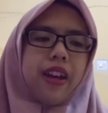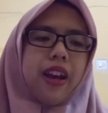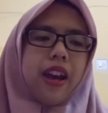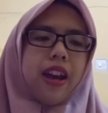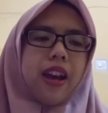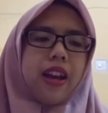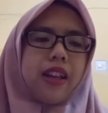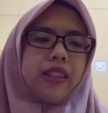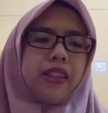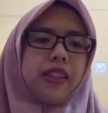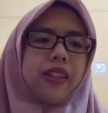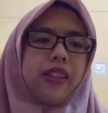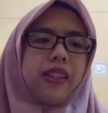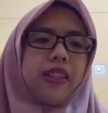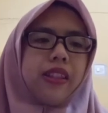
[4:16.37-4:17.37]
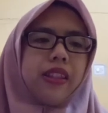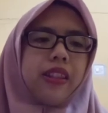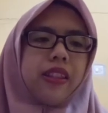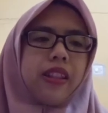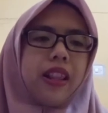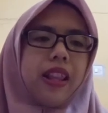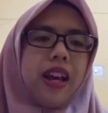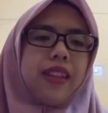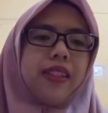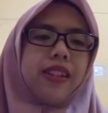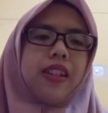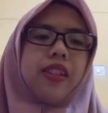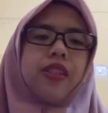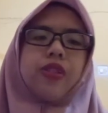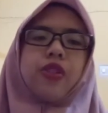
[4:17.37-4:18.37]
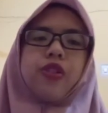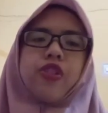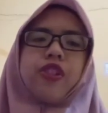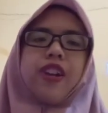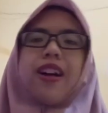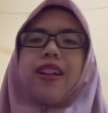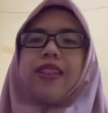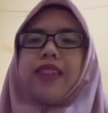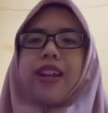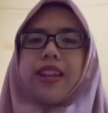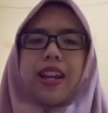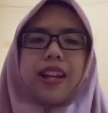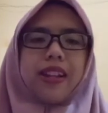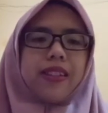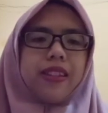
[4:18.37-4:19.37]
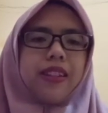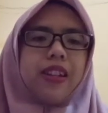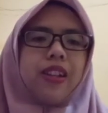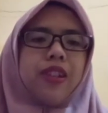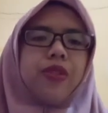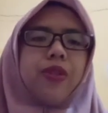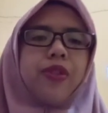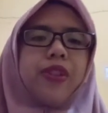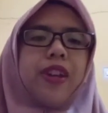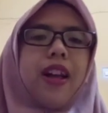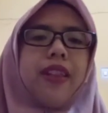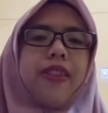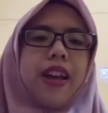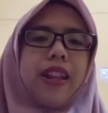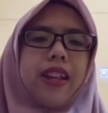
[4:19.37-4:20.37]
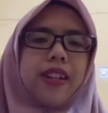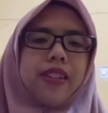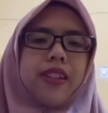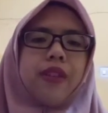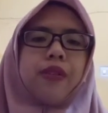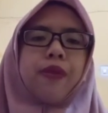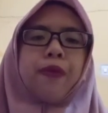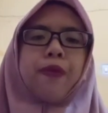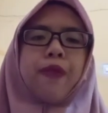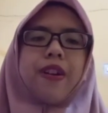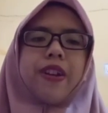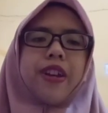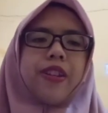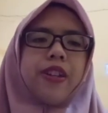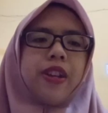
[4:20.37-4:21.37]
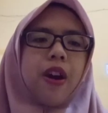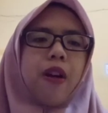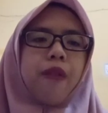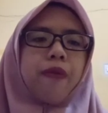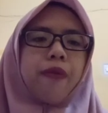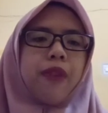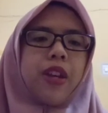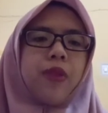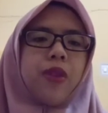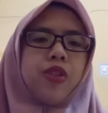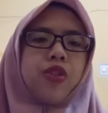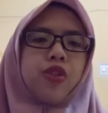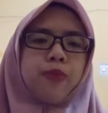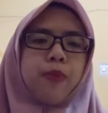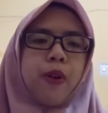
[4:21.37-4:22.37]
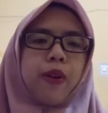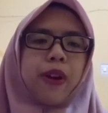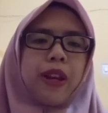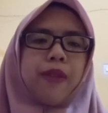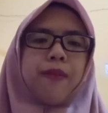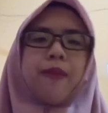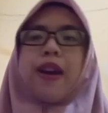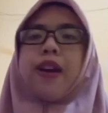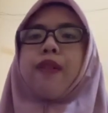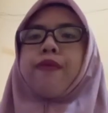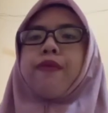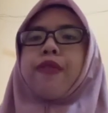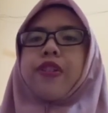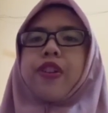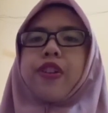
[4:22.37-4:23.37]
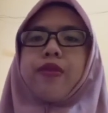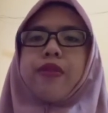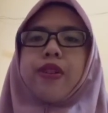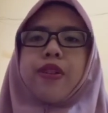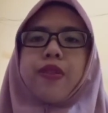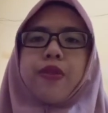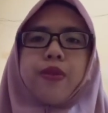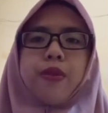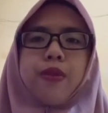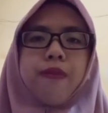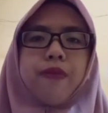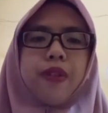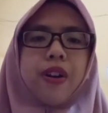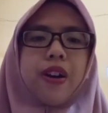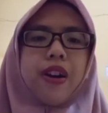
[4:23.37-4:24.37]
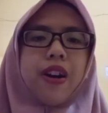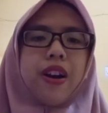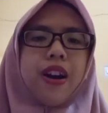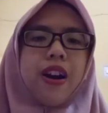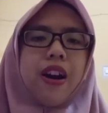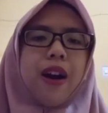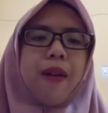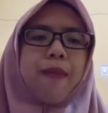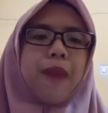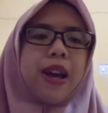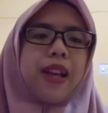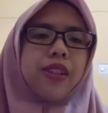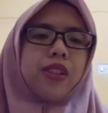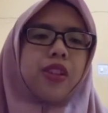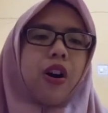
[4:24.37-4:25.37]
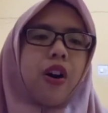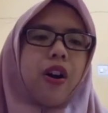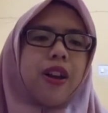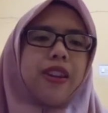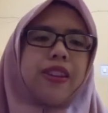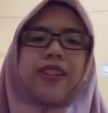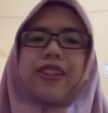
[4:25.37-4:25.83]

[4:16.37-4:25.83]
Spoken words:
And the last is social dialects. Social dialects is a variety of language spoken by a particular group based on